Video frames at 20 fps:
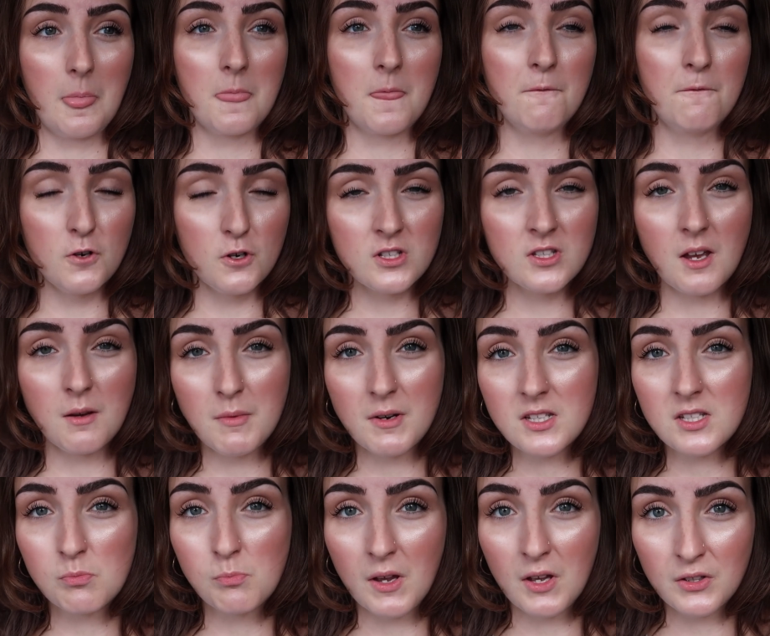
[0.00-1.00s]
The first time I
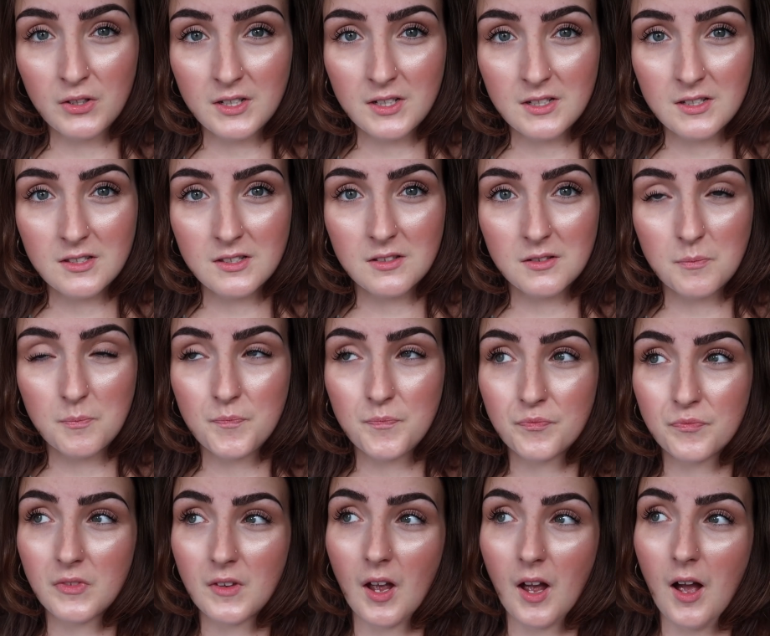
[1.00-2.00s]
smelled it,
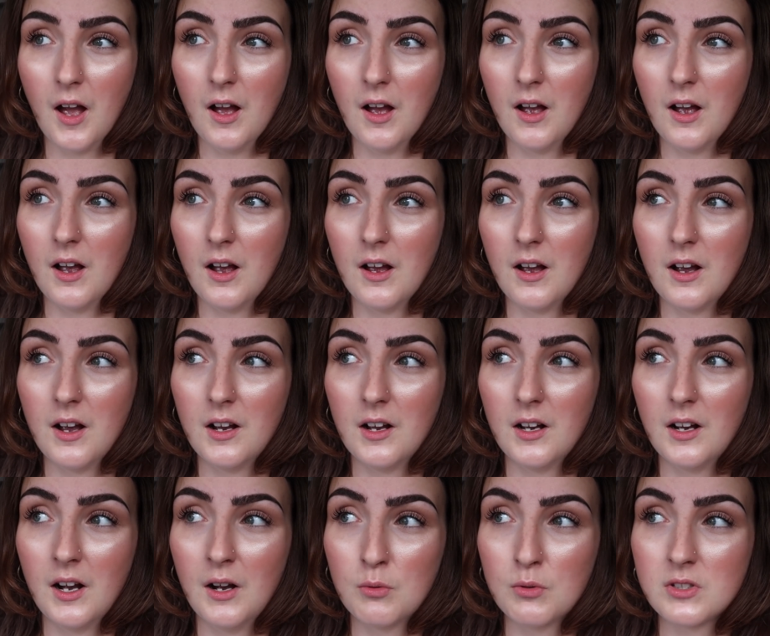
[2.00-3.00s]

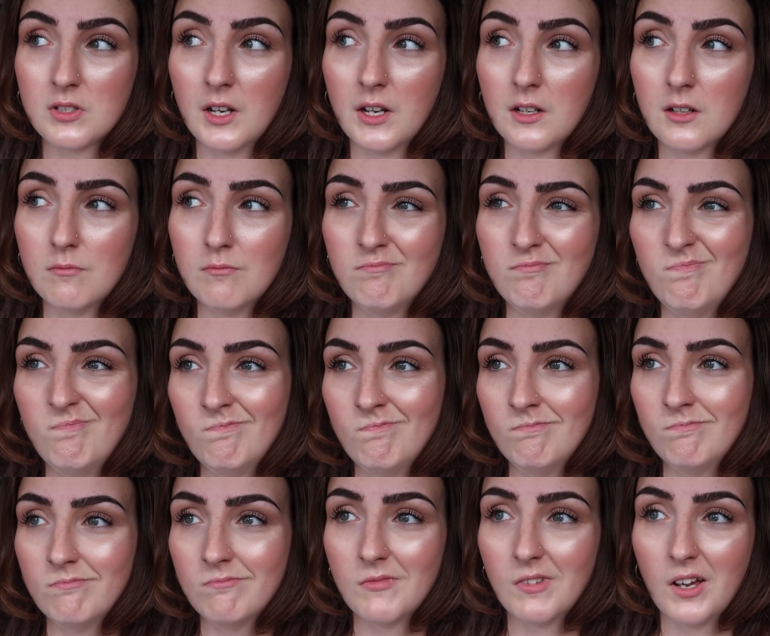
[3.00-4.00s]
I was like,
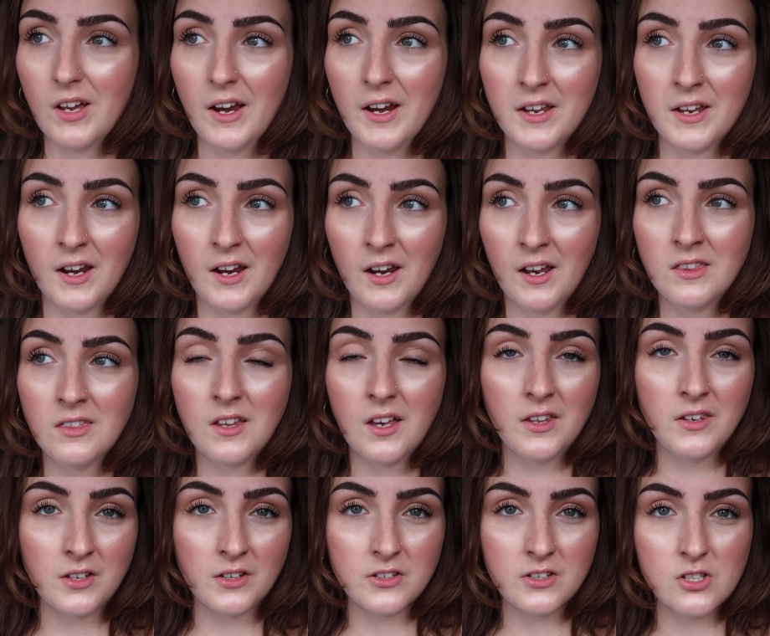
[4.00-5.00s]
again,
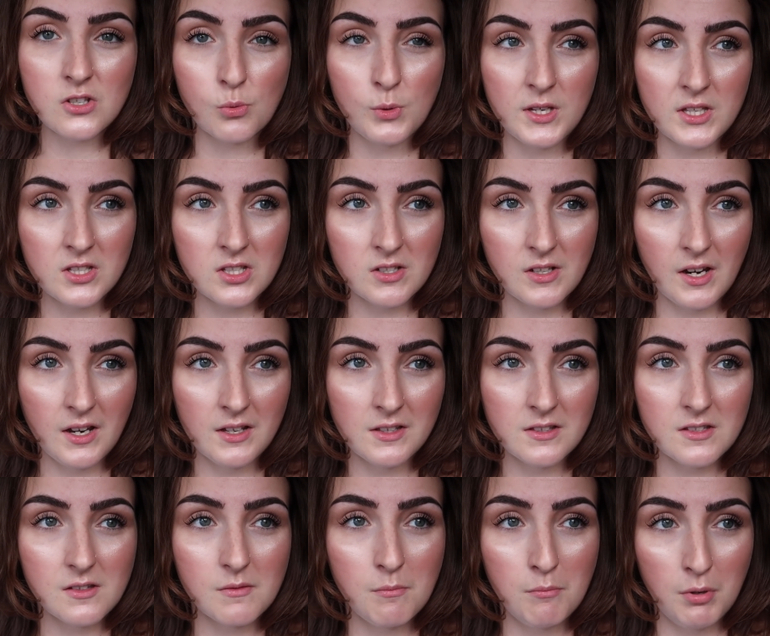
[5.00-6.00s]
another sweet
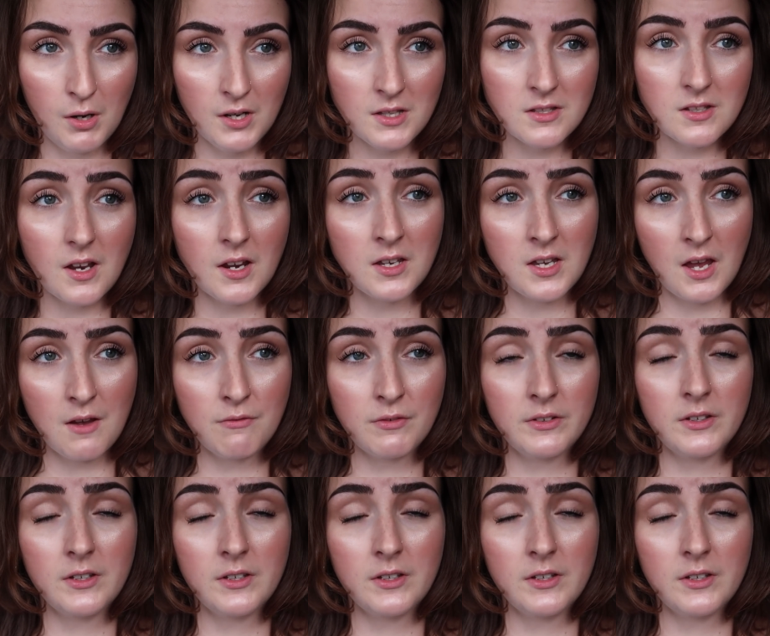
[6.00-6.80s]
scent, but I gave